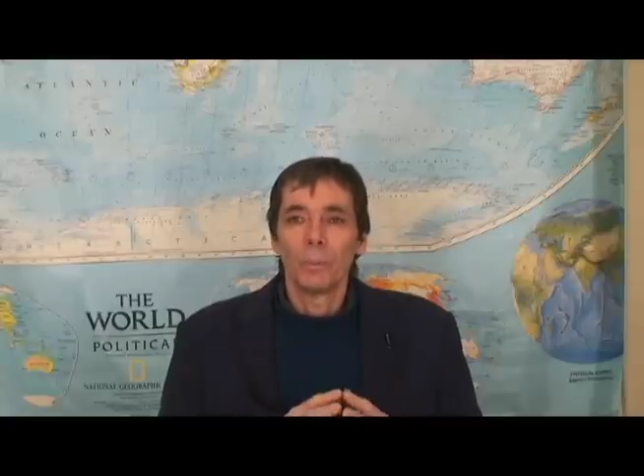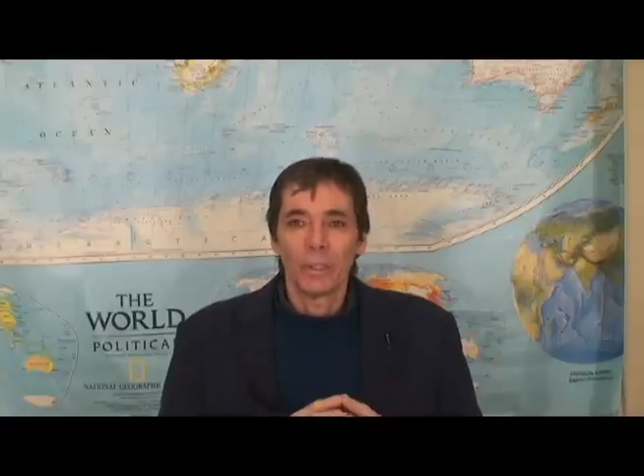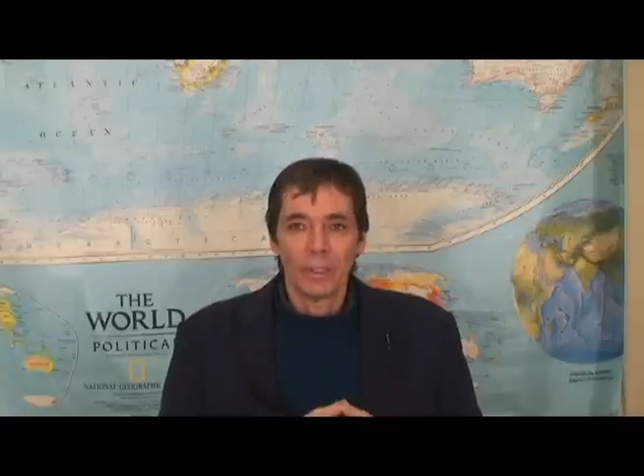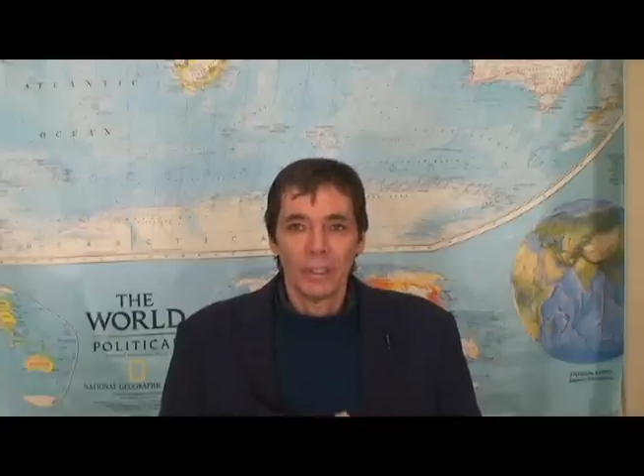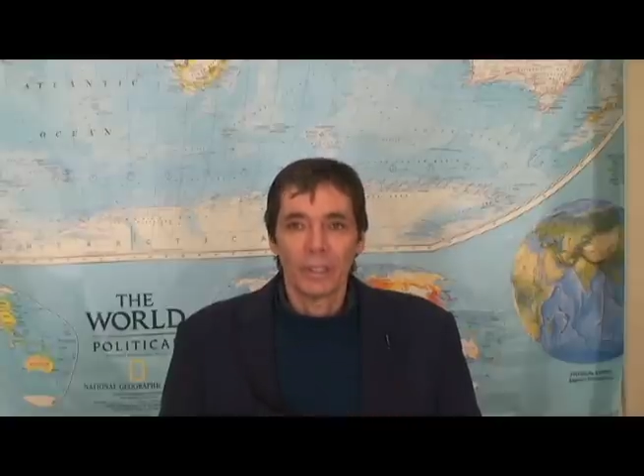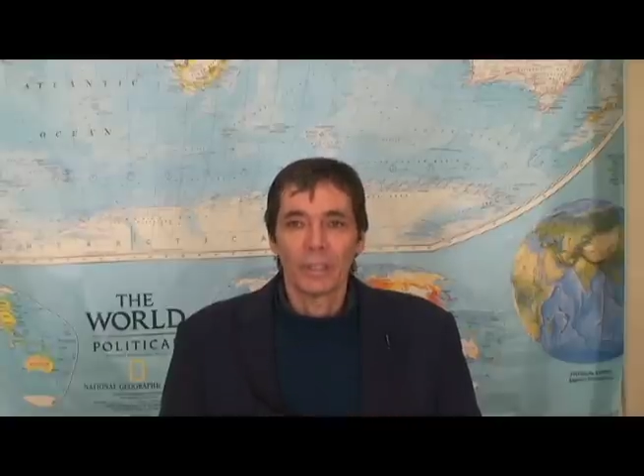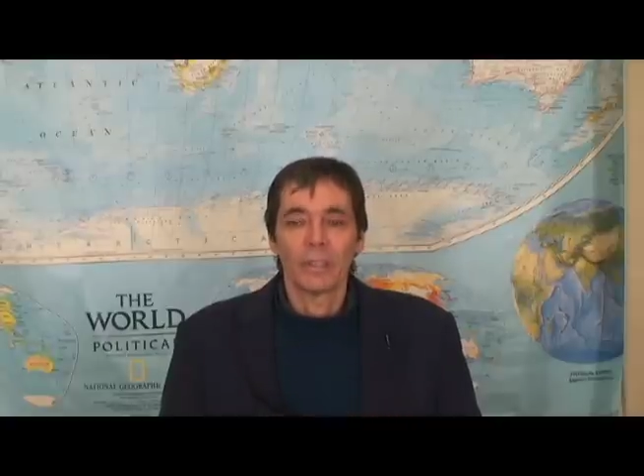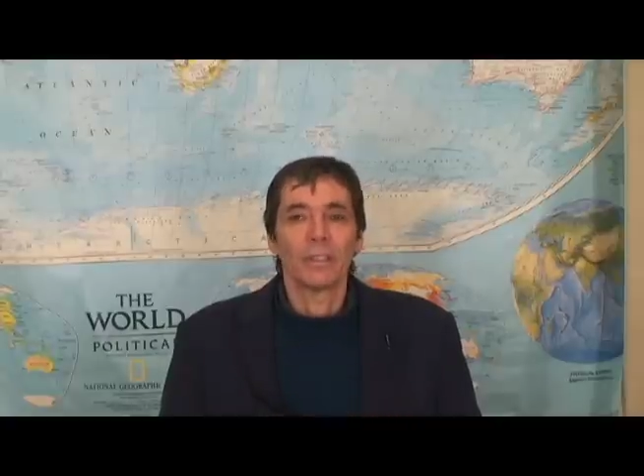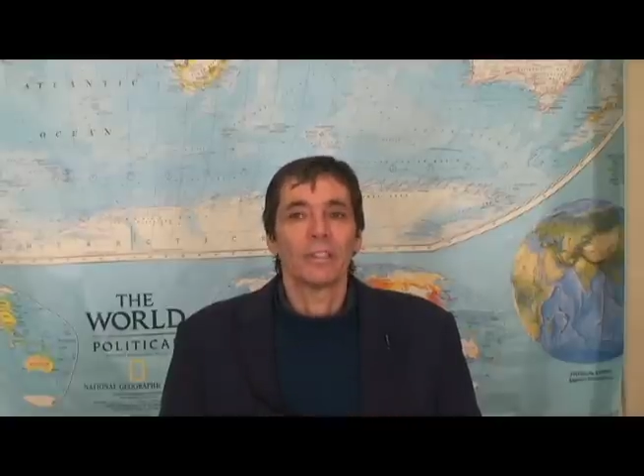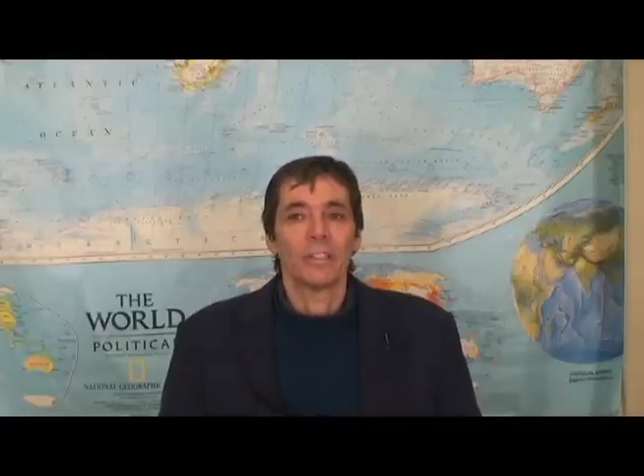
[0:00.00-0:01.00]

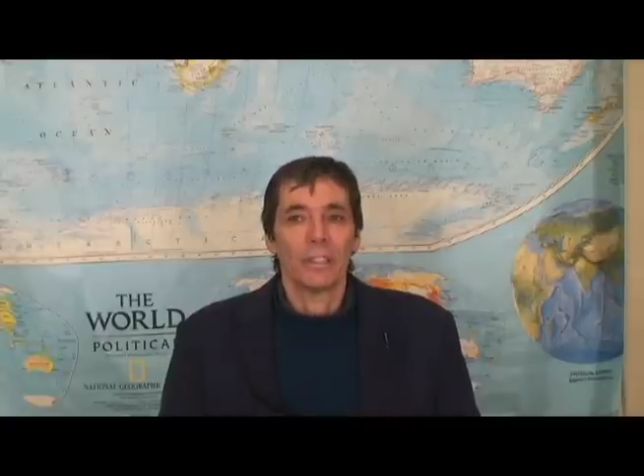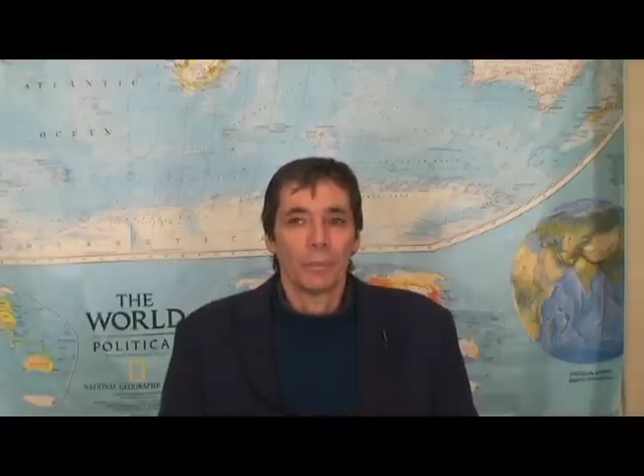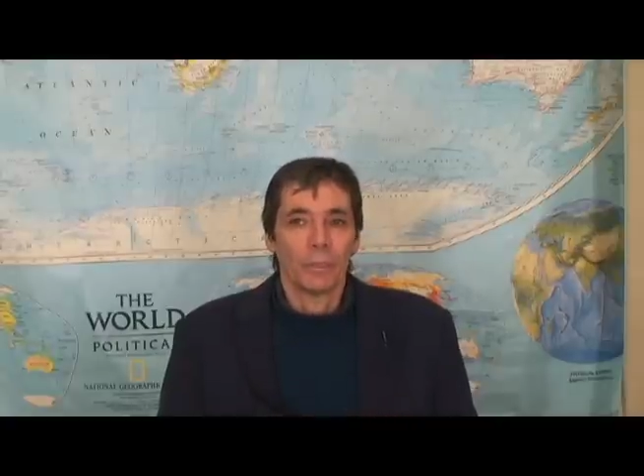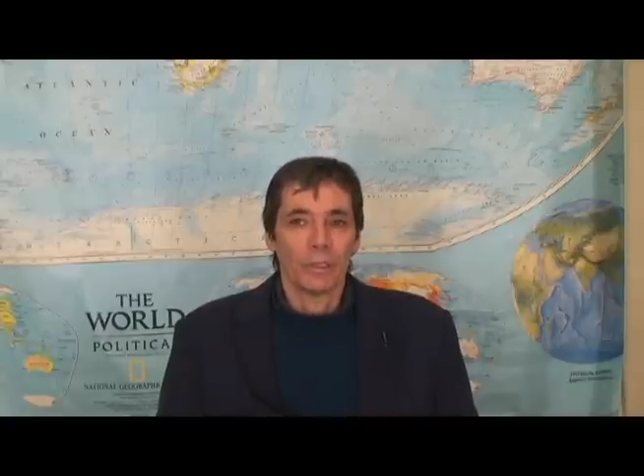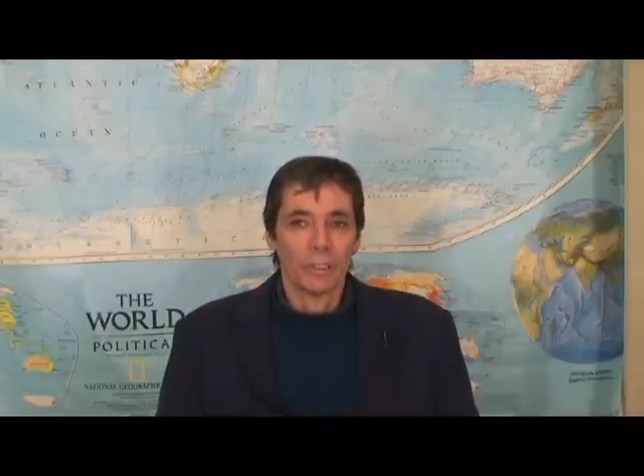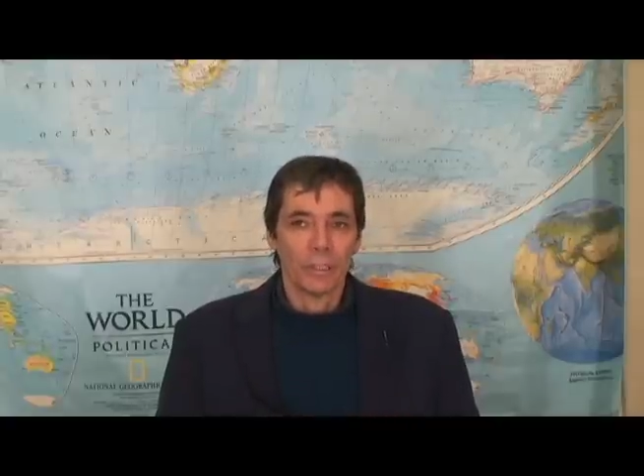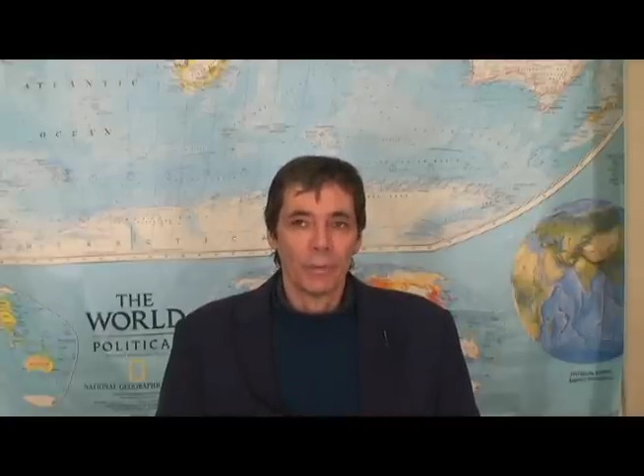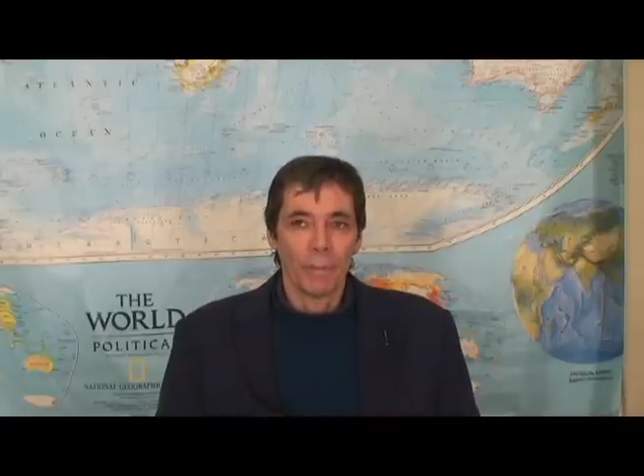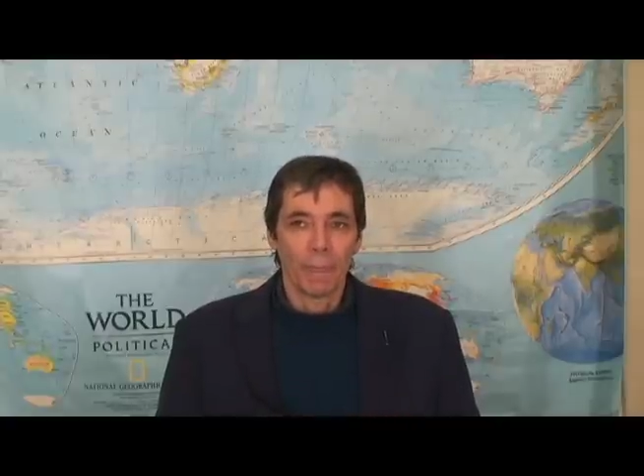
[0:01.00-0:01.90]
particular receptors.